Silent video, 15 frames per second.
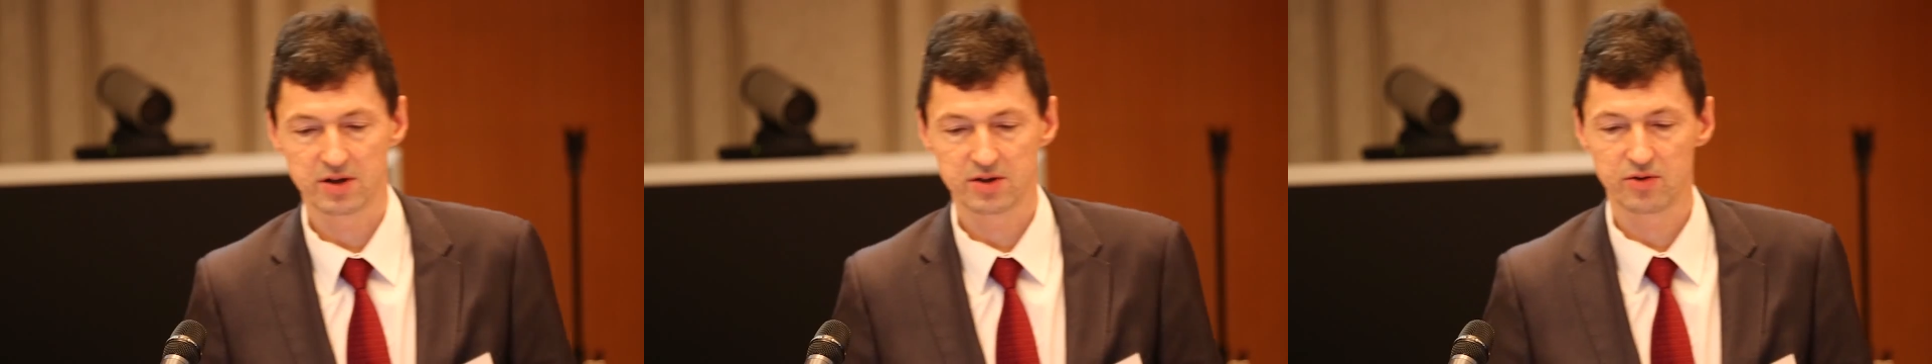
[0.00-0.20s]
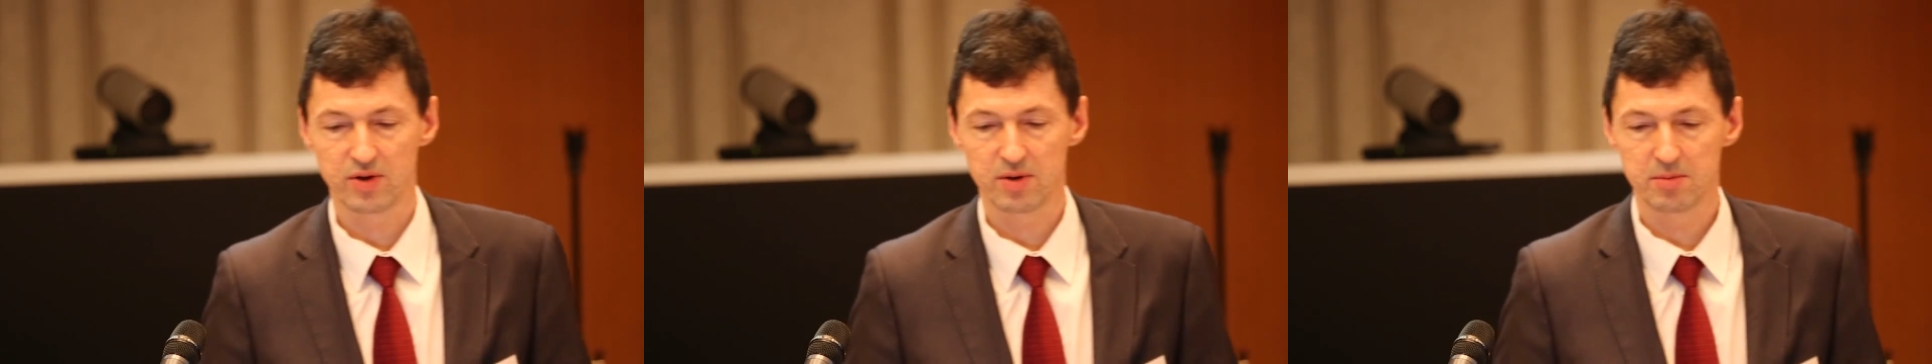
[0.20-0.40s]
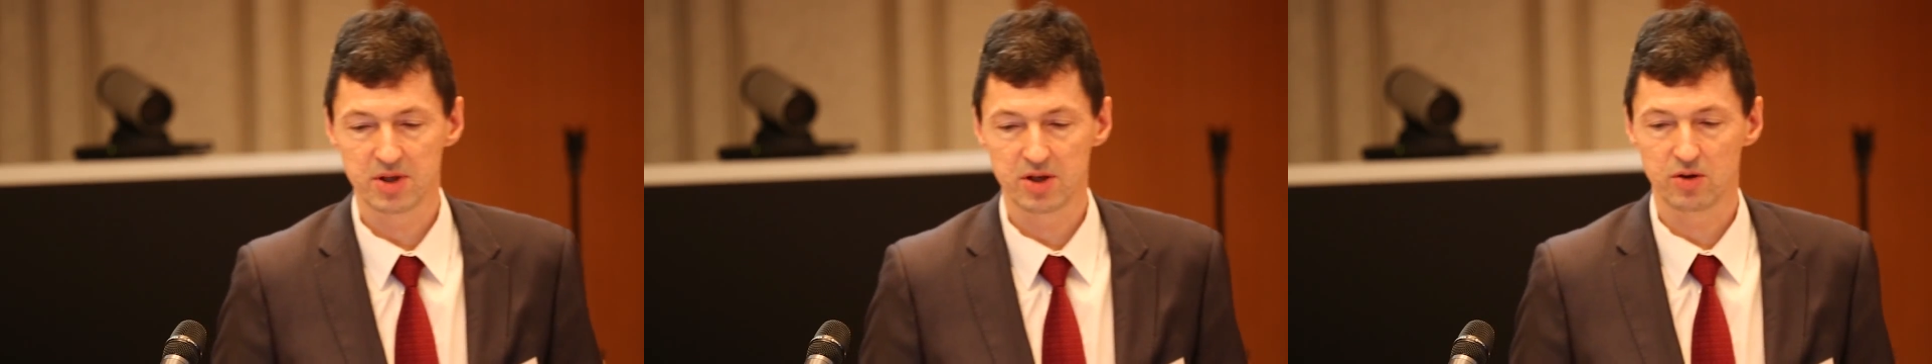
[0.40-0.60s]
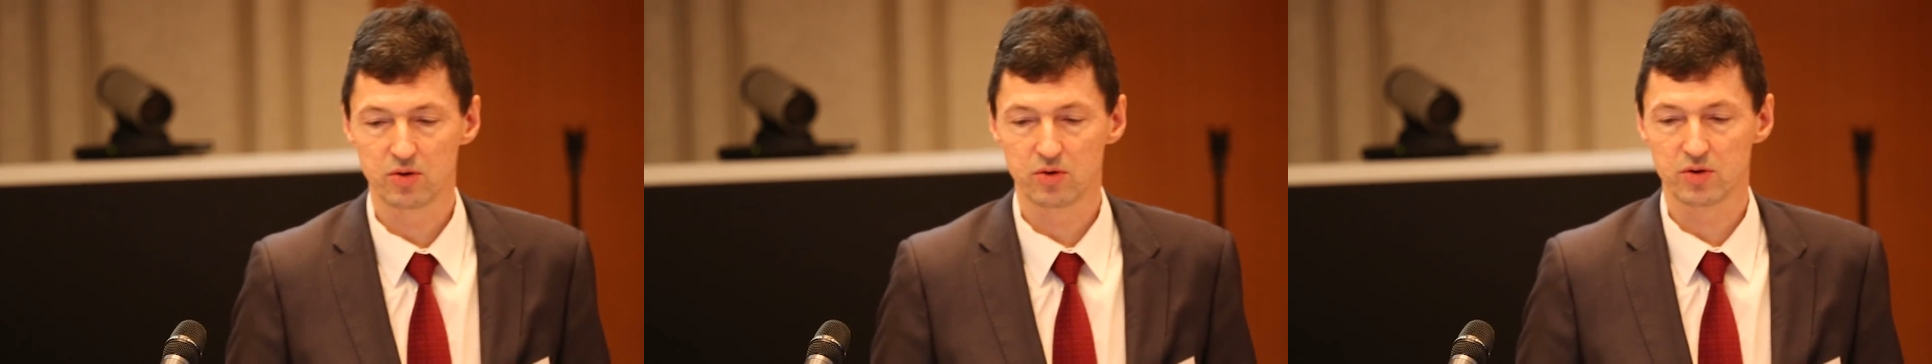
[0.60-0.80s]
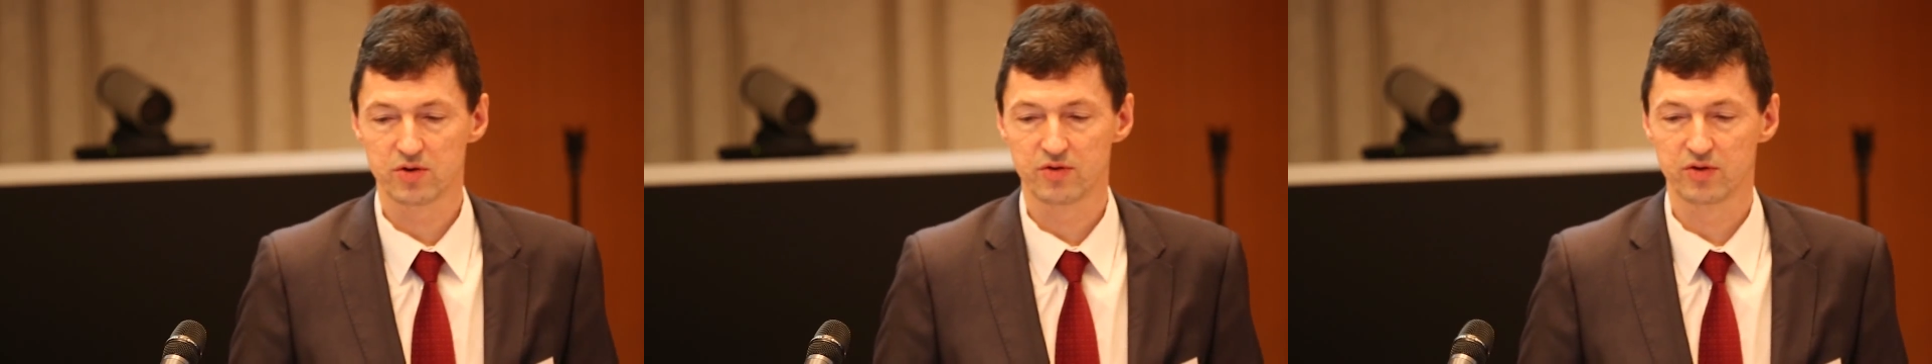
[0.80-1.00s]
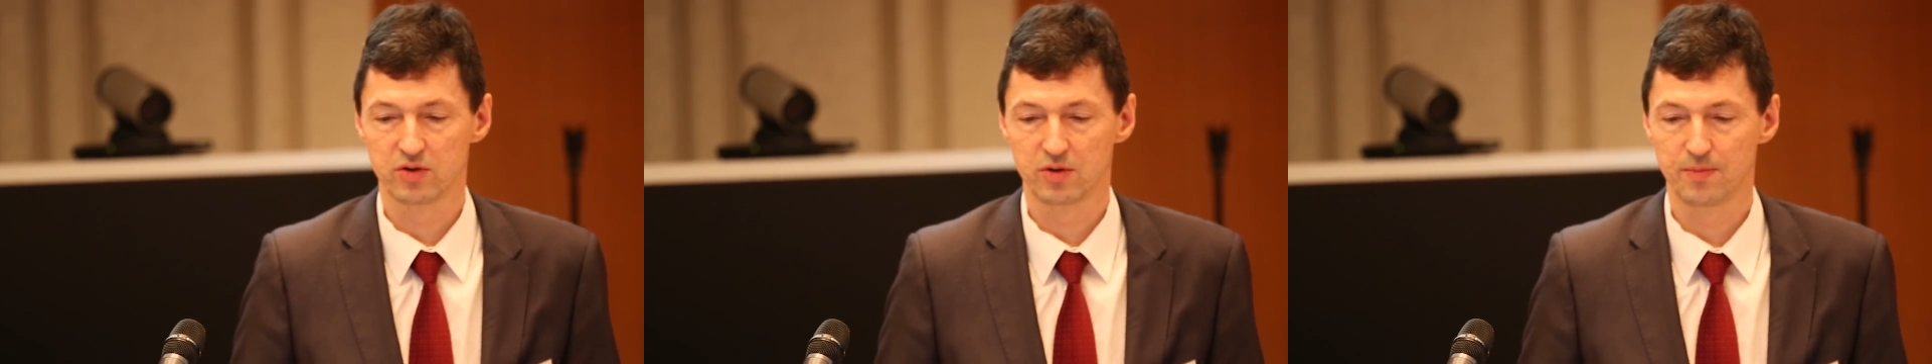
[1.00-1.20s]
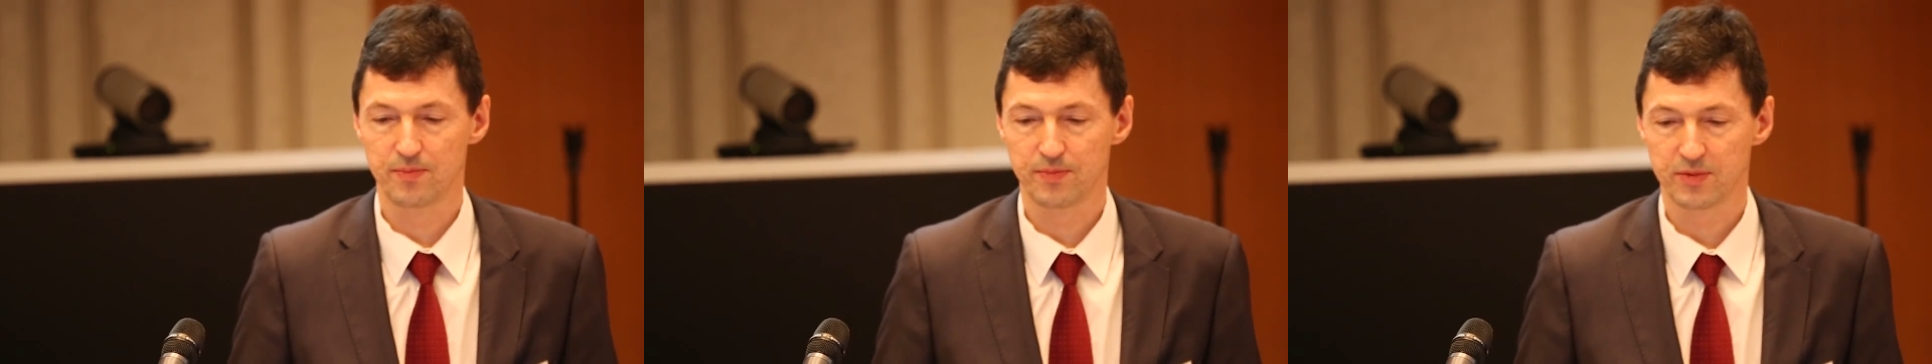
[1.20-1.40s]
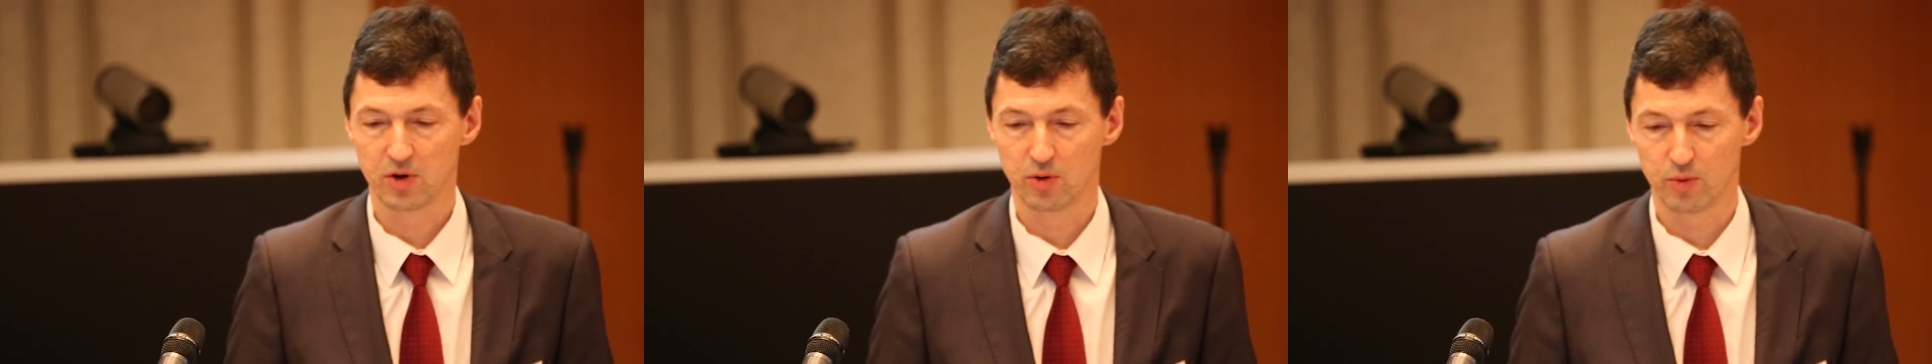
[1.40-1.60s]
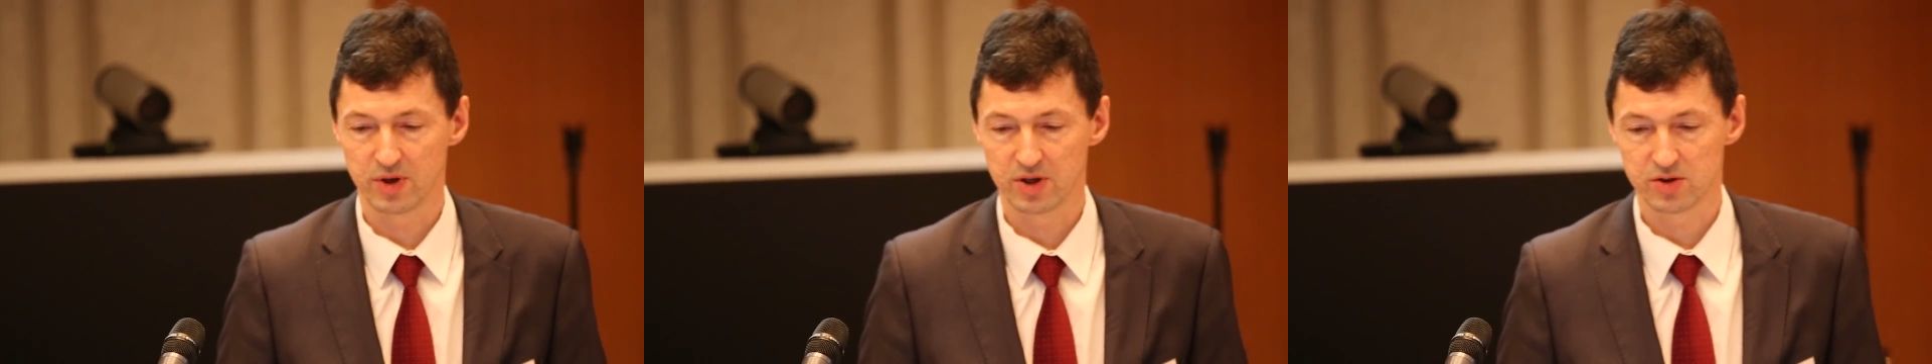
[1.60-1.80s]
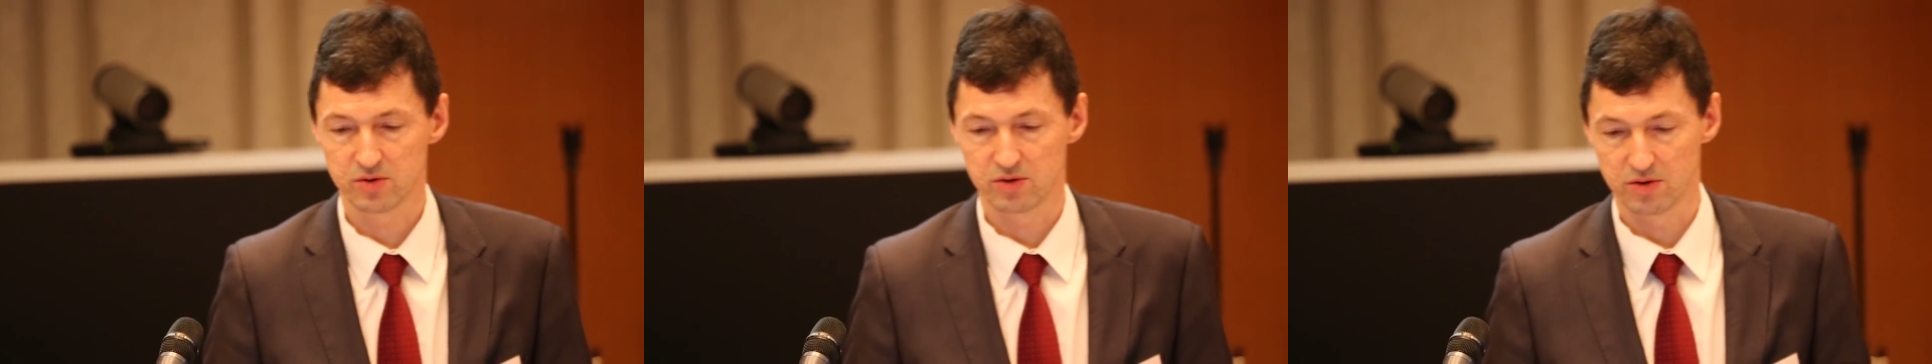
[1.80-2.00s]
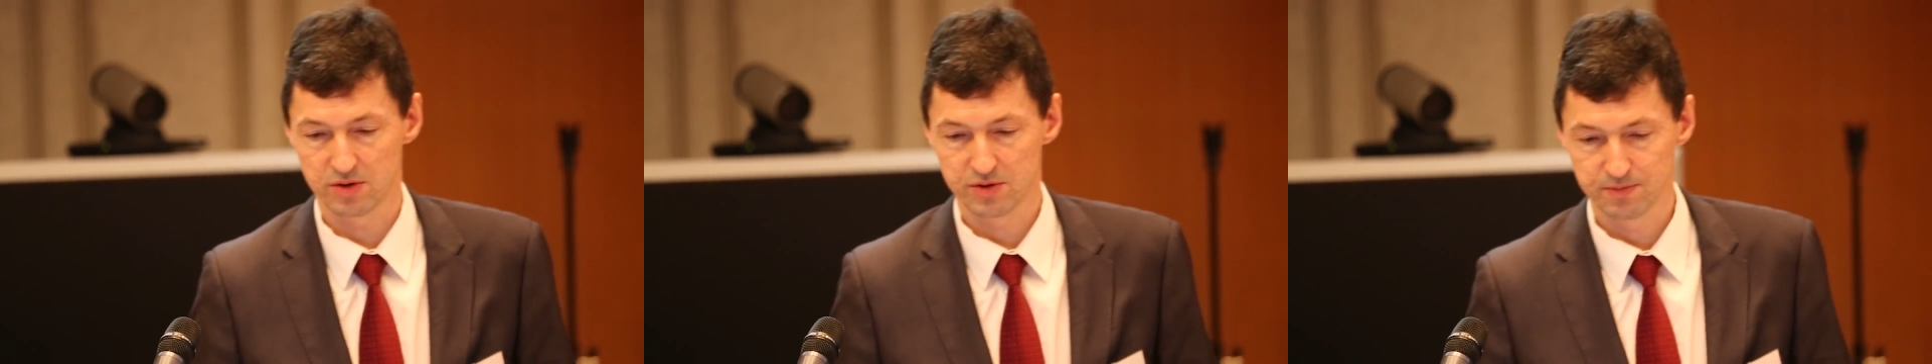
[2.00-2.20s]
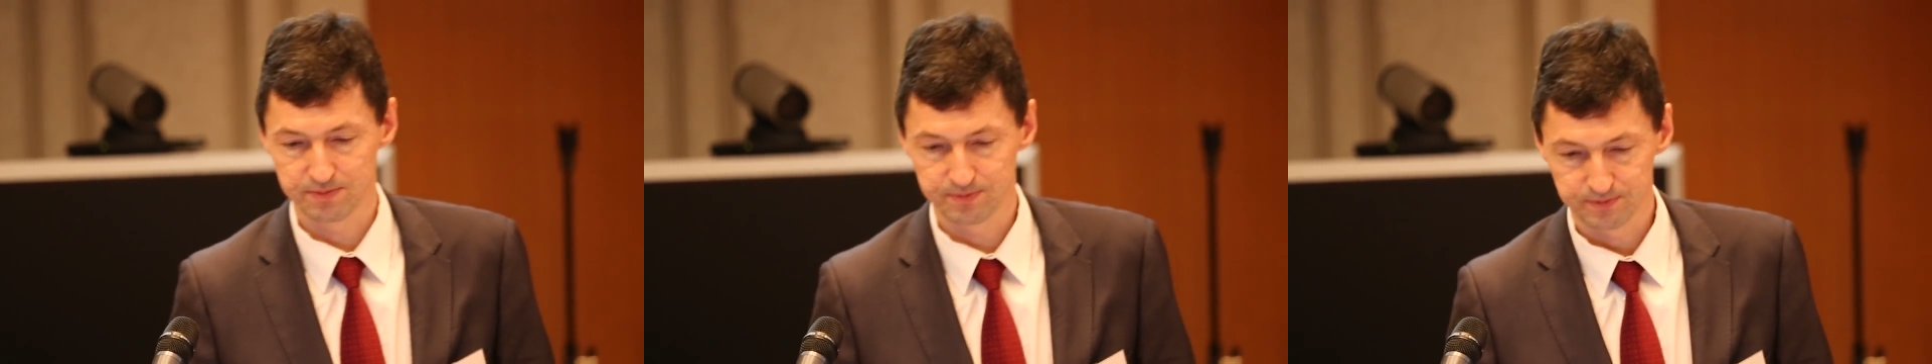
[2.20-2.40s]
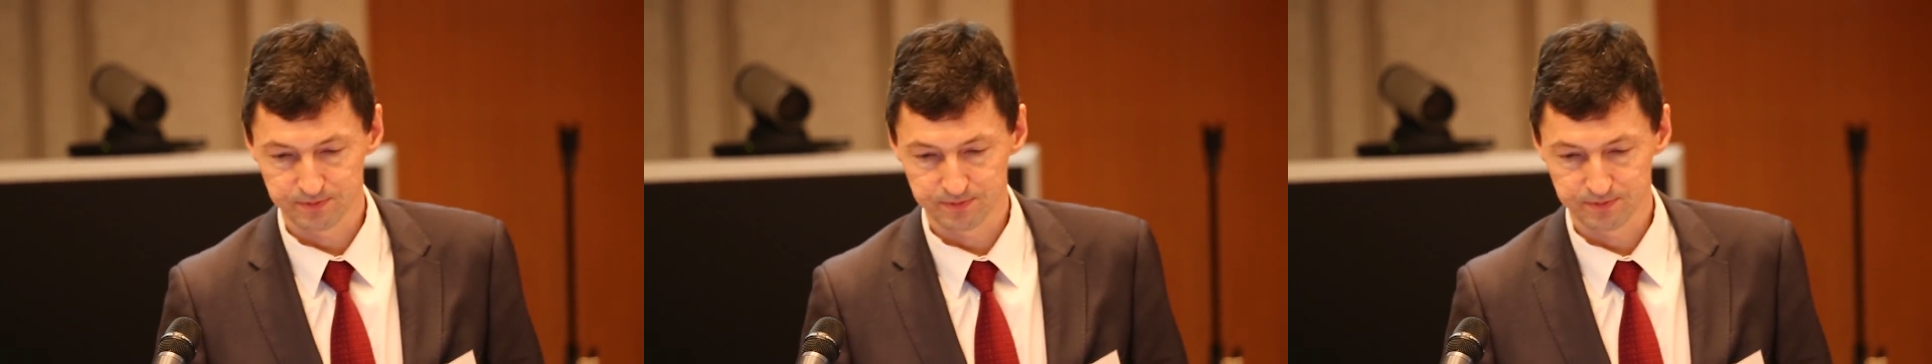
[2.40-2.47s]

extremely useful resource.